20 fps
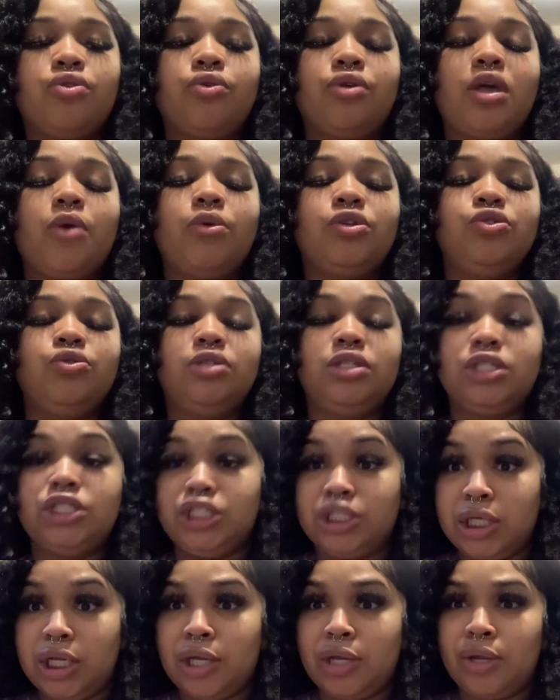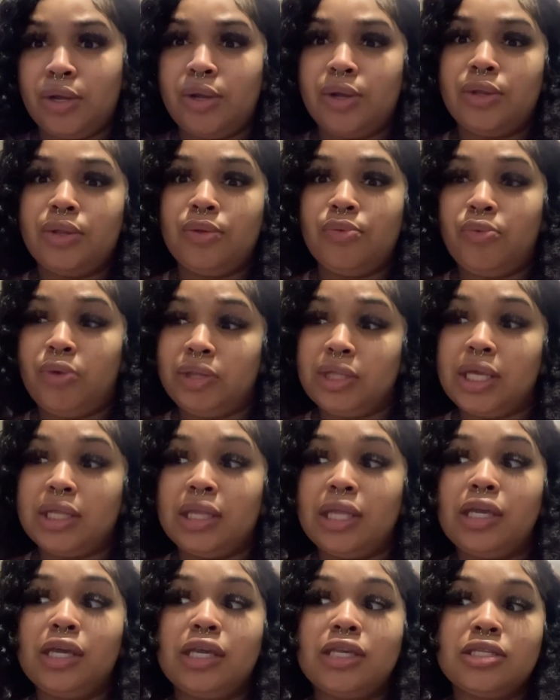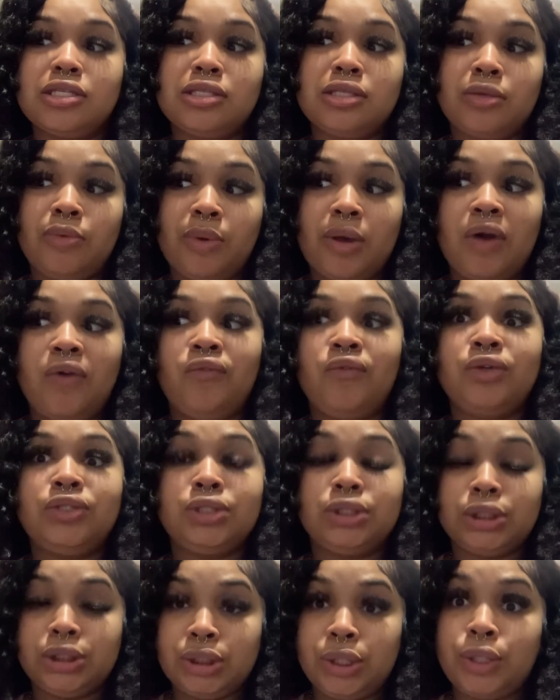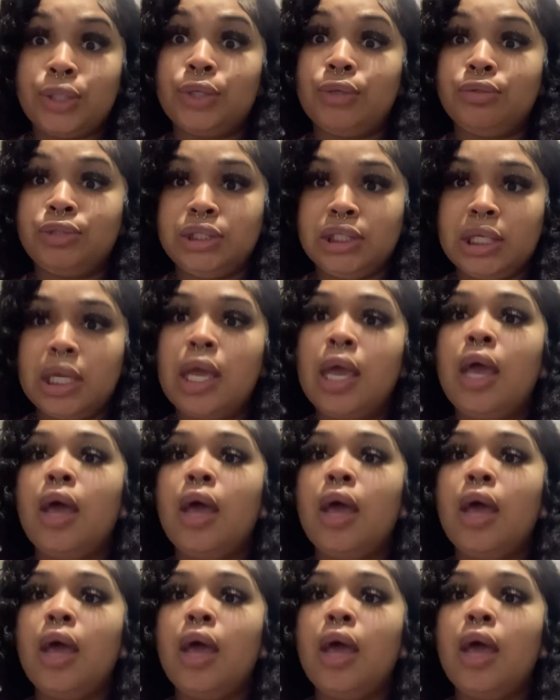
or they want you to share what they think is the wealth, which is your coochie.